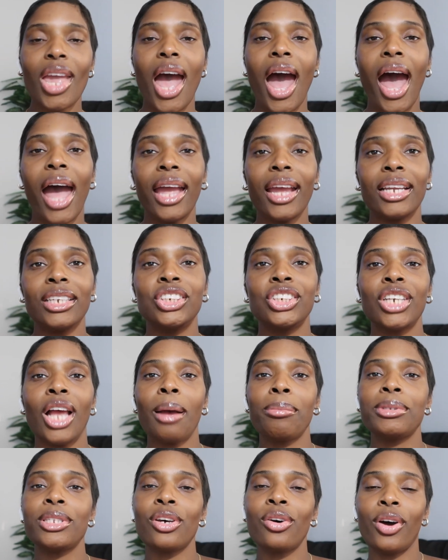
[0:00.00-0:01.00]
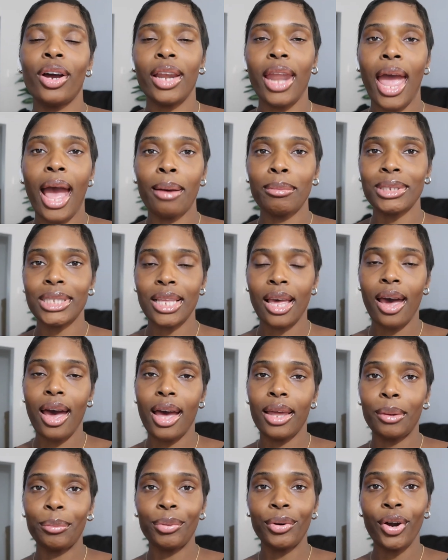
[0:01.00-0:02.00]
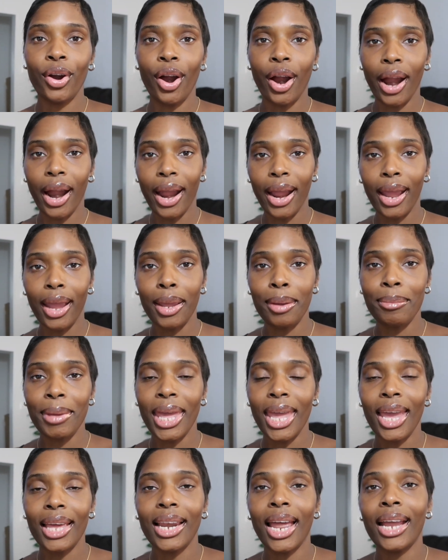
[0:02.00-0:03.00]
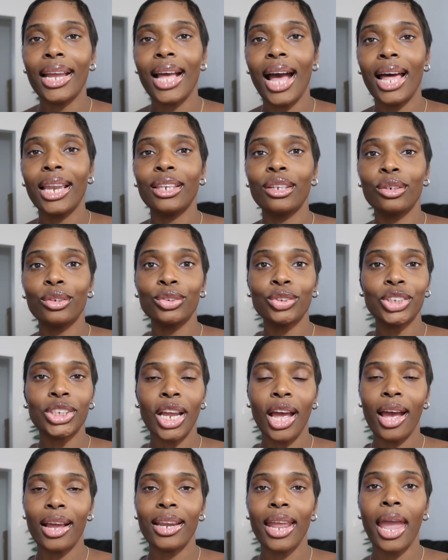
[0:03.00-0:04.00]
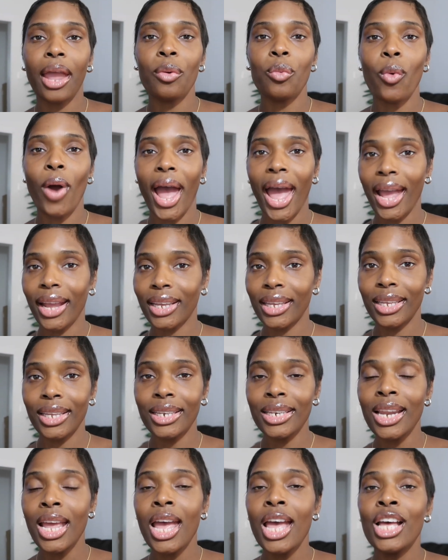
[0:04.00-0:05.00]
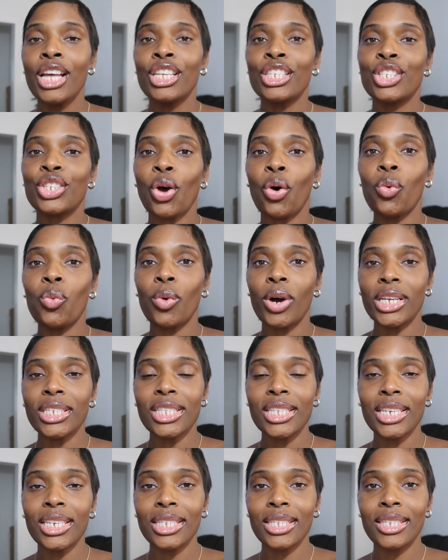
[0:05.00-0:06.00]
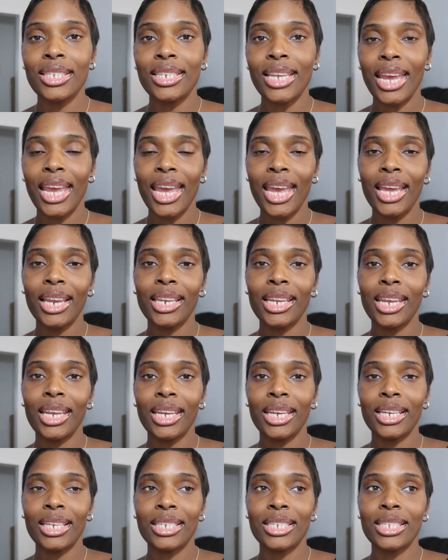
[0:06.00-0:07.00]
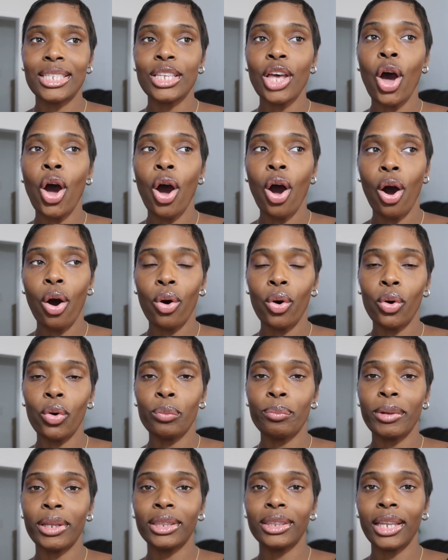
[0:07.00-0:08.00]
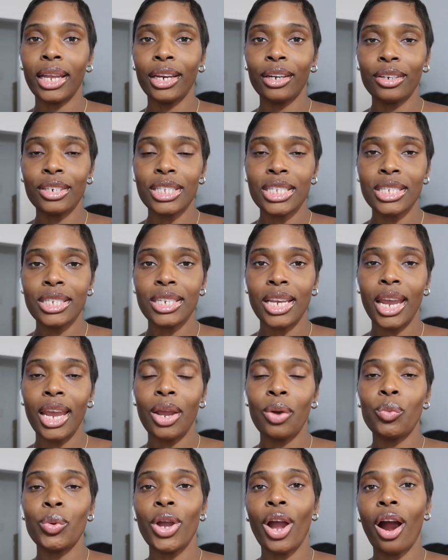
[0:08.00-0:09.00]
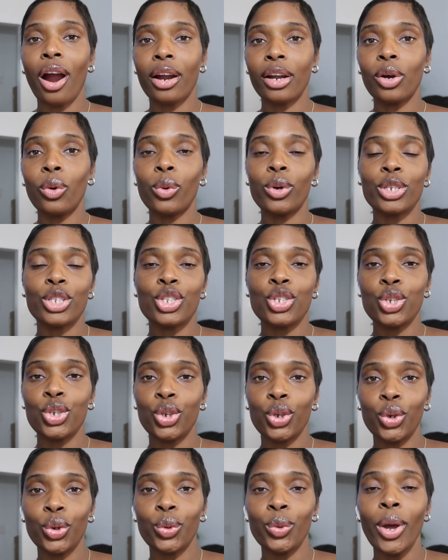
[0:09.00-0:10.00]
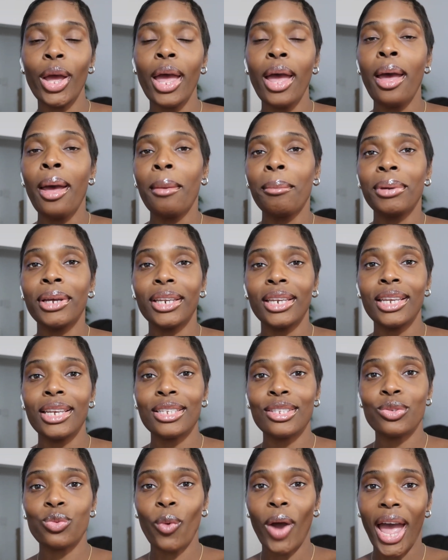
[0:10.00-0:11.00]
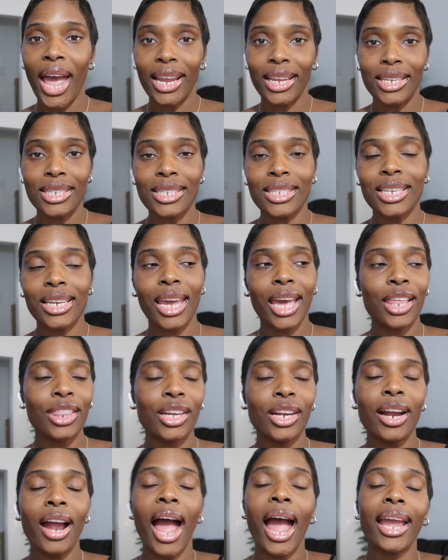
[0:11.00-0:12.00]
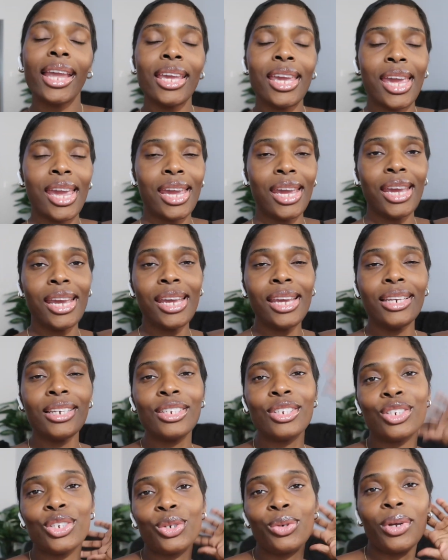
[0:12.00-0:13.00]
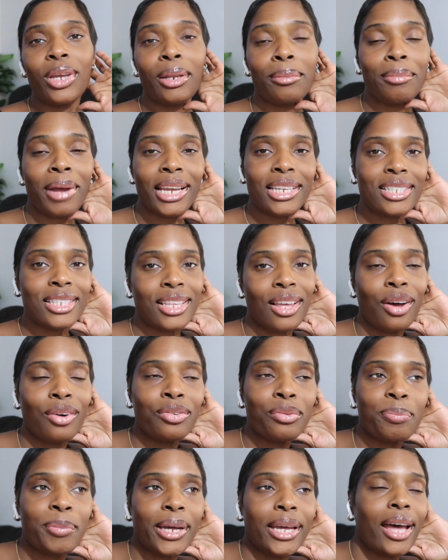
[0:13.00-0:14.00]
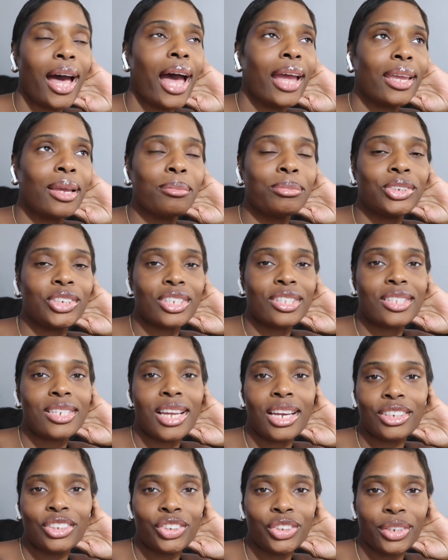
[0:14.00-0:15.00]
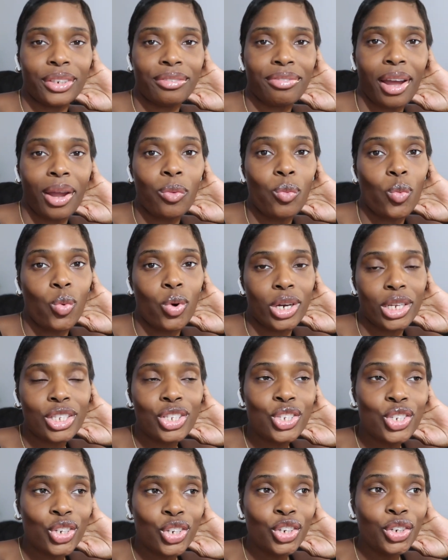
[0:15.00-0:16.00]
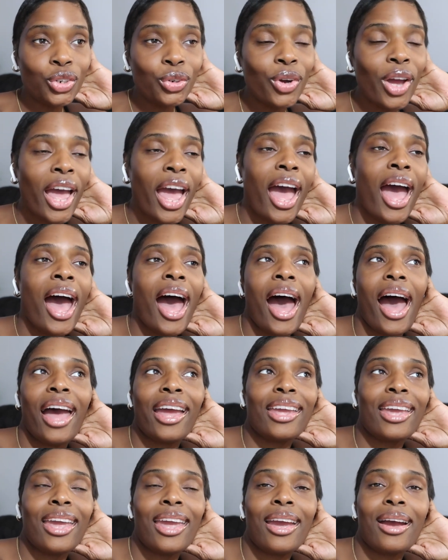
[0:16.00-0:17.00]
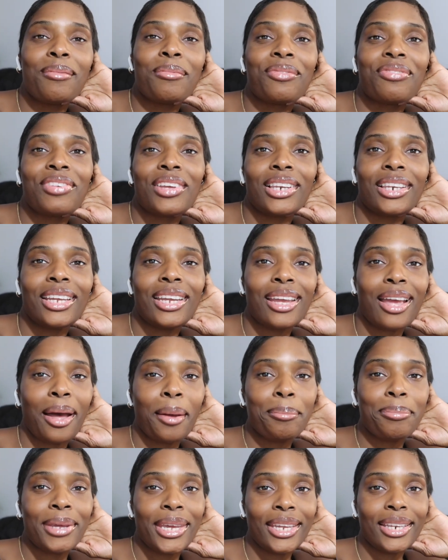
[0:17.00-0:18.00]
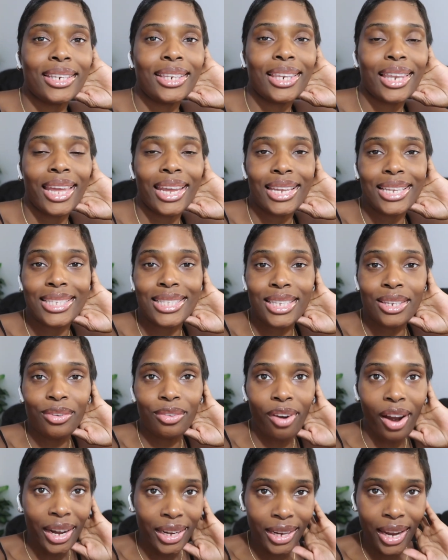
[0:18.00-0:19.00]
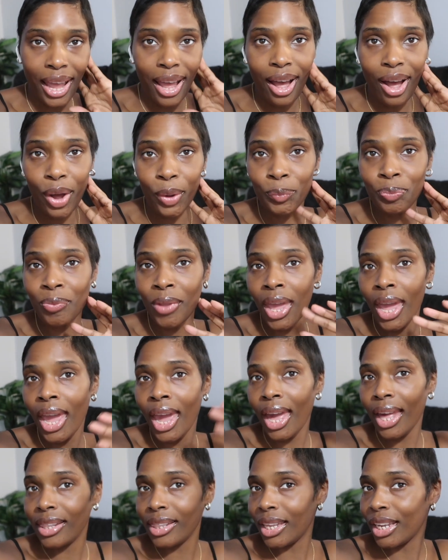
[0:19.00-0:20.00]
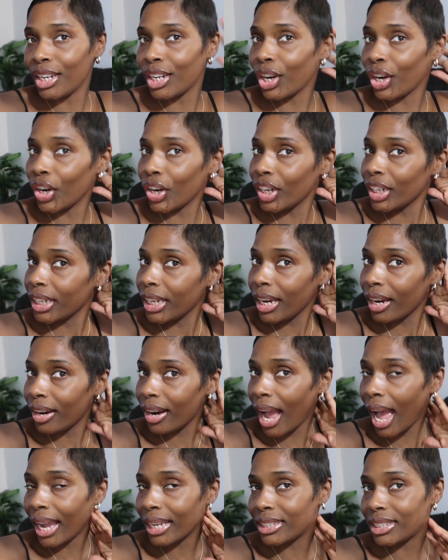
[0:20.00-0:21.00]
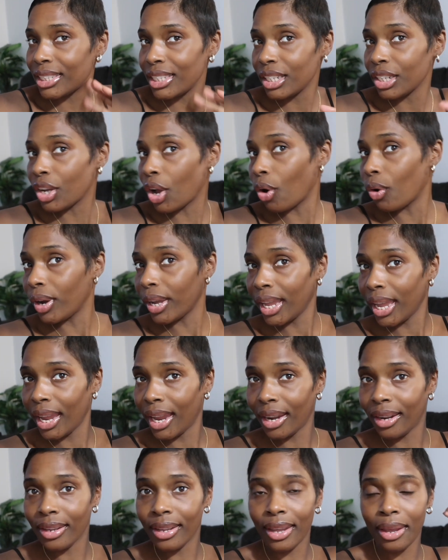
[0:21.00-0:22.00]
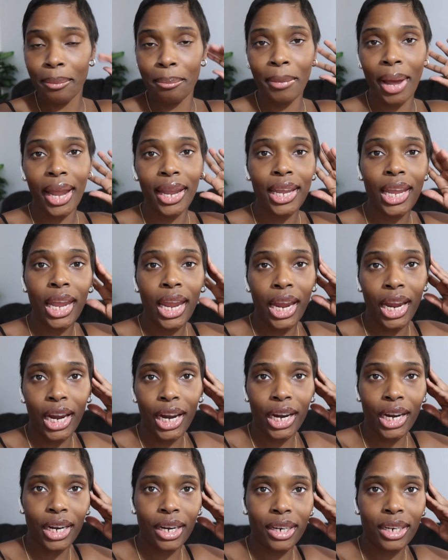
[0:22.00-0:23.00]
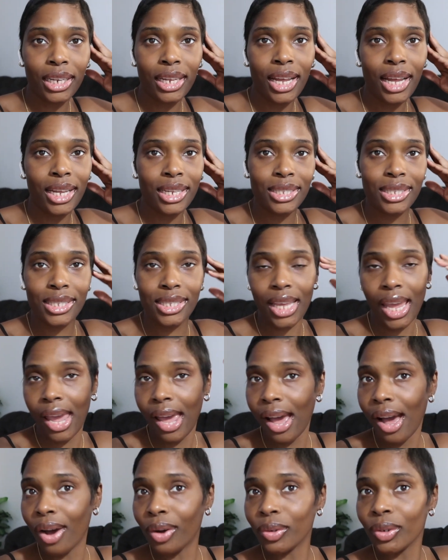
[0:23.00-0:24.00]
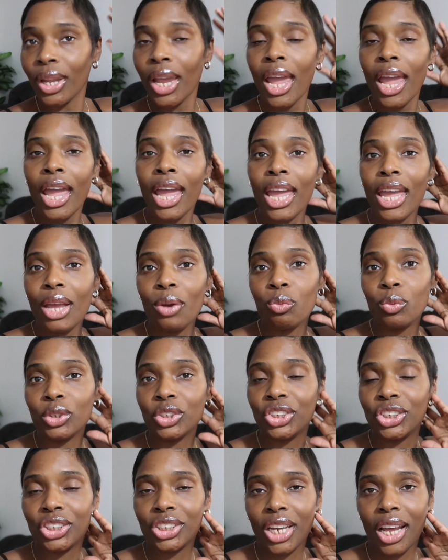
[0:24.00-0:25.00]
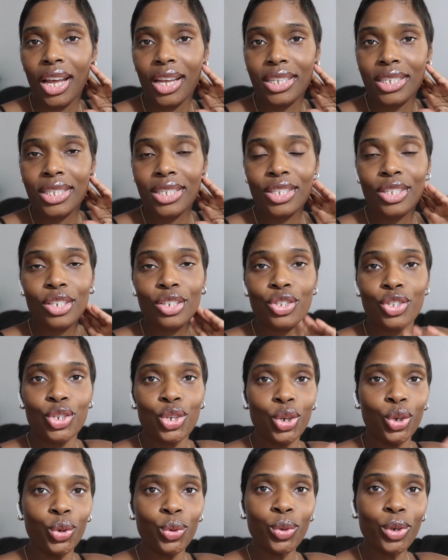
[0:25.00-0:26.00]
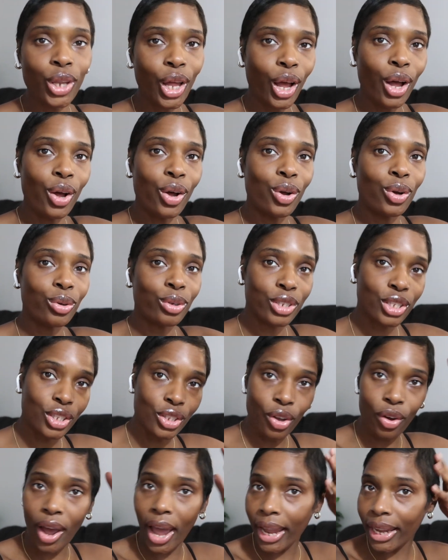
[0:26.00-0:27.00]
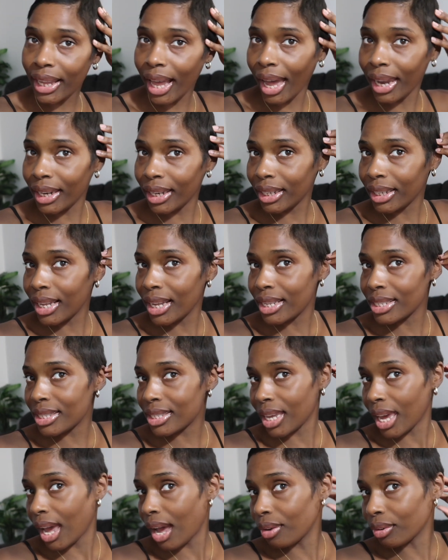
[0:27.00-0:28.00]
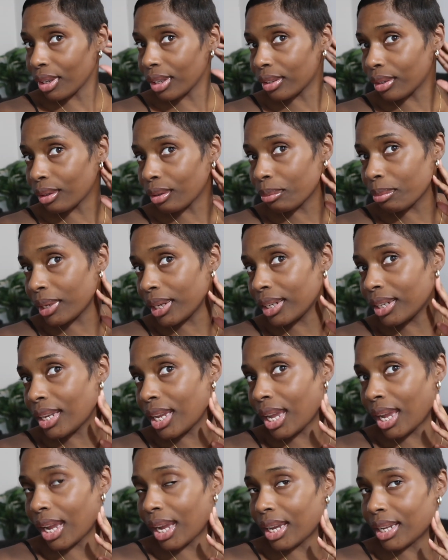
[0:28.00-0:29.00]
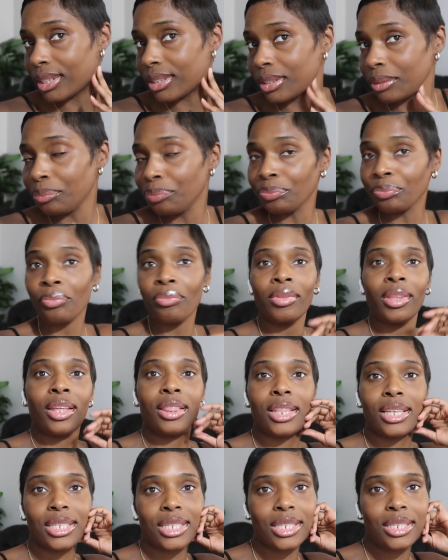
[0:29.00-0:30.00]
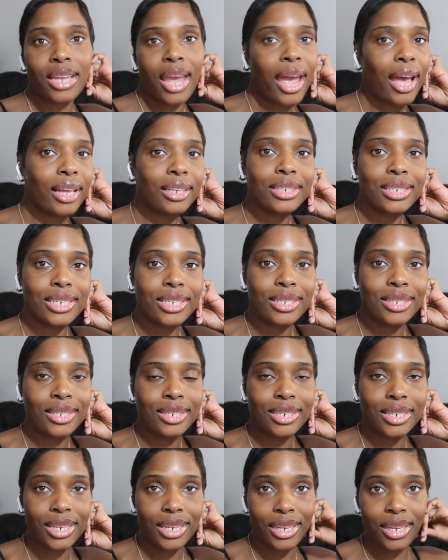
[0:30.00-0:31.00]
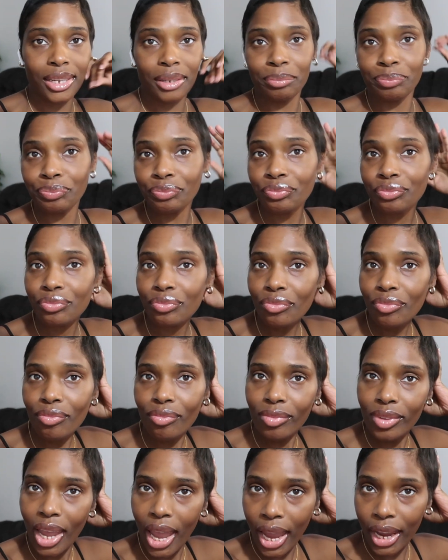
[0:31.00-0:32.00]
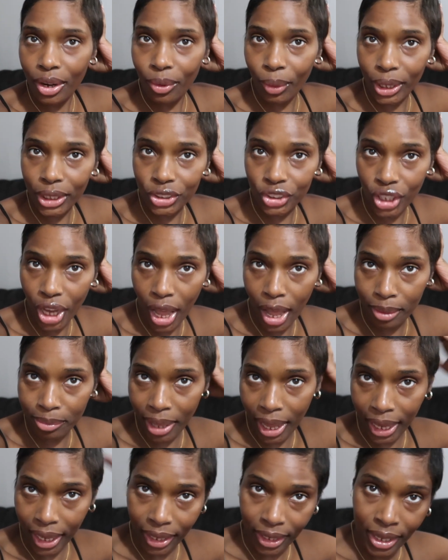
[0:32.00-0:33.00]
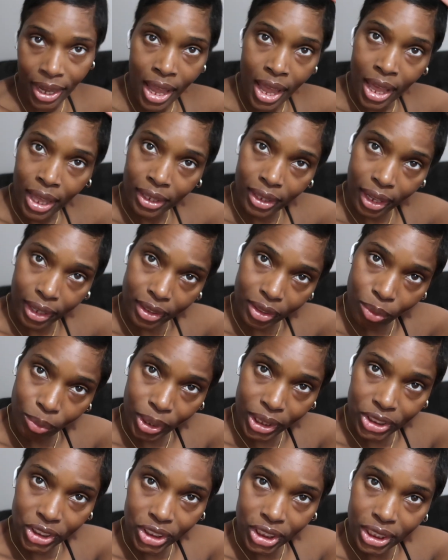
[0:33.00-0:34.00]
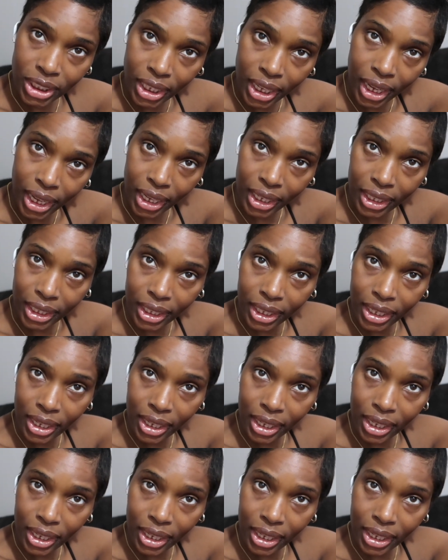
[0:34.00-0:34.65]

I shopped on Amazon Prime and I got Little Sean a wagon. So once his dad is home later today, we are going to put his wagon together. I can do it myself, but I am just not sure if I want to. I am feeling a bit lazy right now. And then earlier I did go ahead and get my hair cut down. It was just too long, so I got it cut down a little bit, and the stylist did a great job. I like the way she cut it.